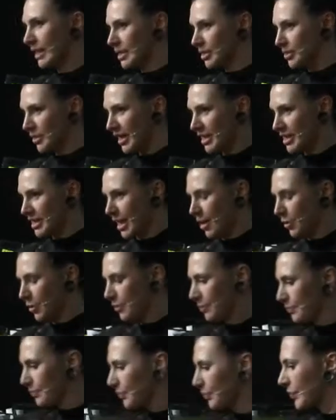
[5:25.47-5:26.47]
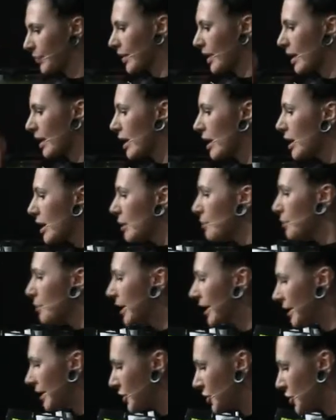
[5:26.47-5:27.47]
please write down,
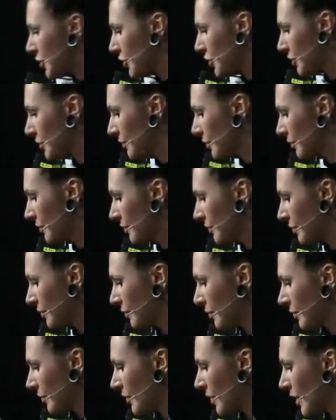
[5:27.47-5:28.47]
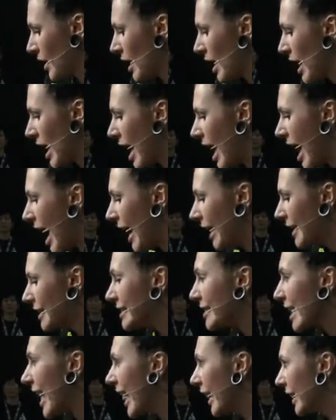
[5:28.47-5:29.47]
peach
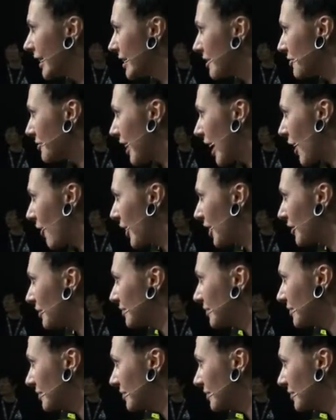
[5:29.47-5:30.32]
and elderflower.